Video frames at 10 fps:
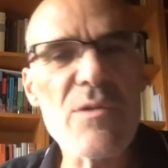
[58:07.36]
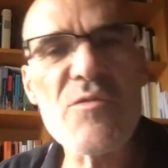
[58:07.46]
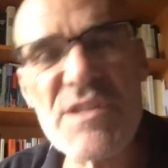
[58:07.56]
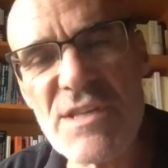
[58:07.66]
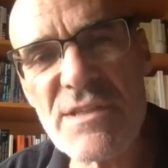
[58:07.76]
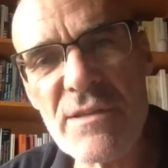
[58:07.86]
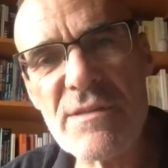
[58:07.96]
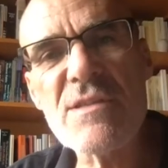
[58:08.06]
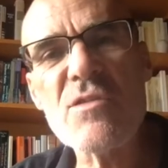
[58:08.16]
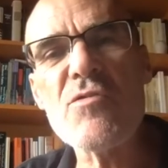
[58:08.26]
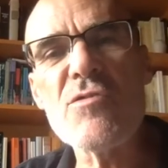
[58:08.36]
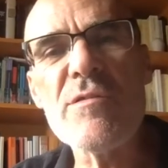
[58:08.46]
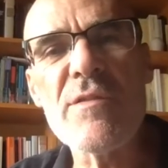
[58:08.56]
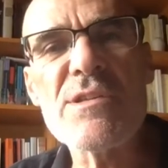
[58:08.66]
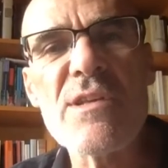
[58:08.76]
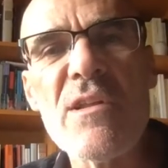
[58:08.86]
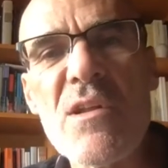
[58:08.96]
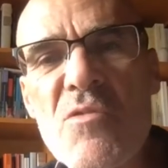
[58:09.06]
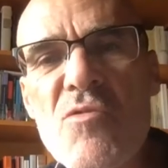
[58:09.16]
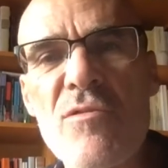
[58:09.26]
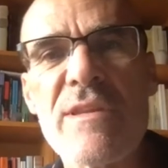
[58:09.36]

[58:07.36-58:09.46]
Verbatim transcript: resistance to universal rule.